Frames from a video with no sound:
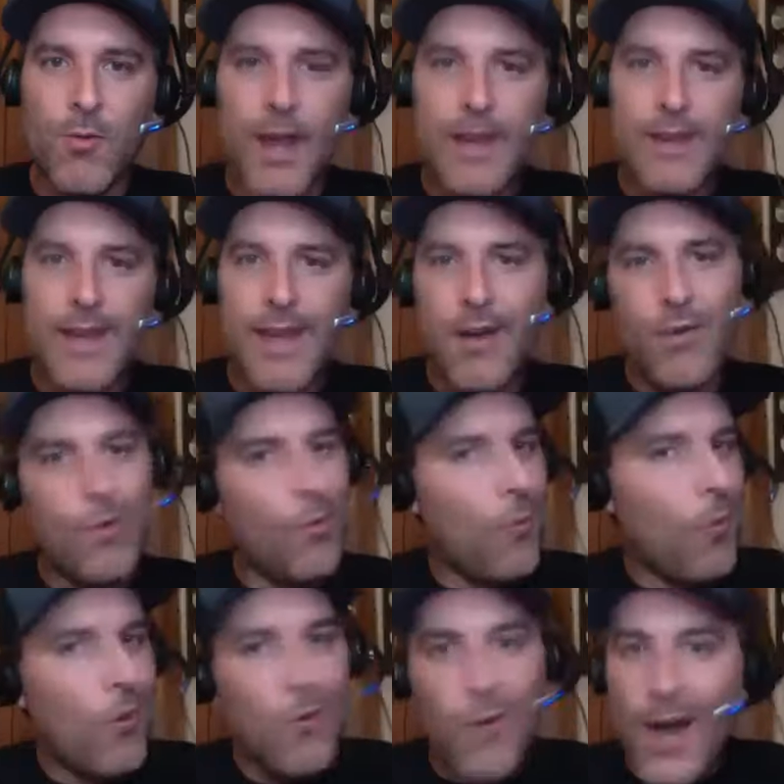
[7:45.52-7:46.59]
now or
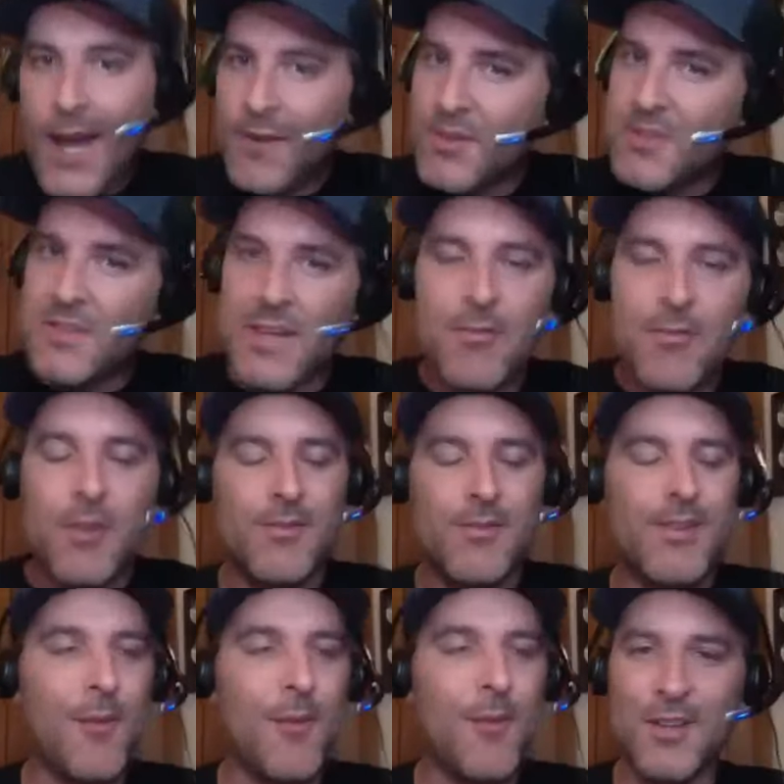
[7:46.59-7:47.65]
wide receiver, you know,
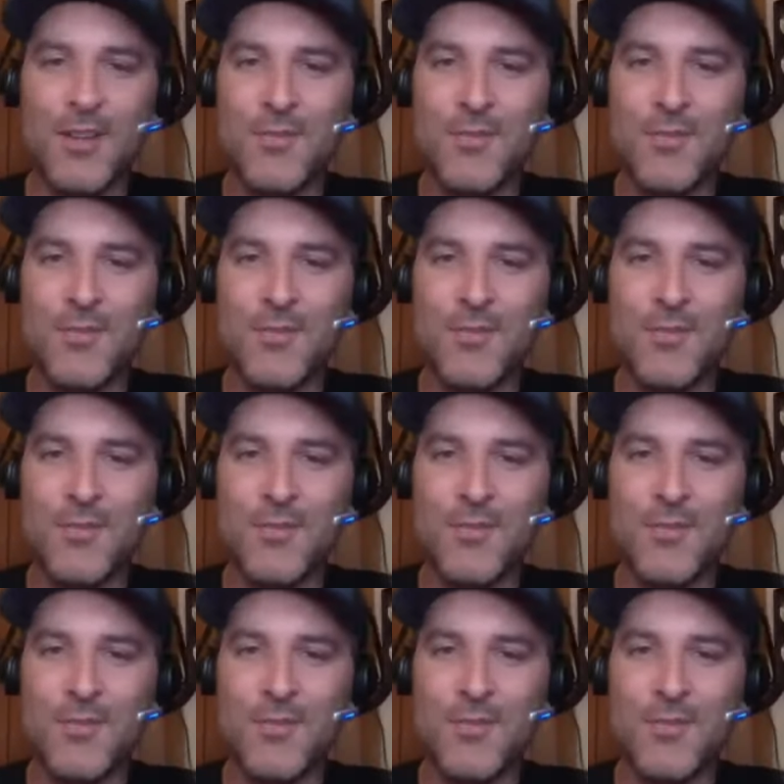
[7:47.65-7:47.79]
because we